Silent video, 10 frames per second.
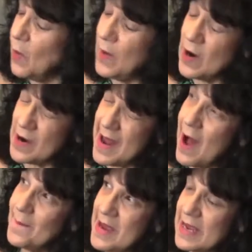And we are
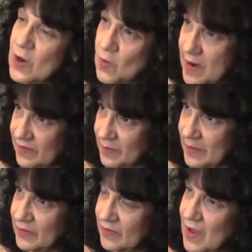now making
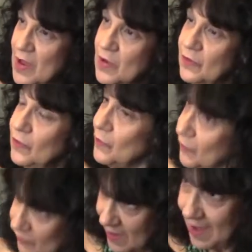arrangements to
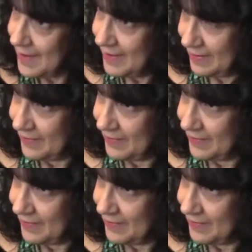fly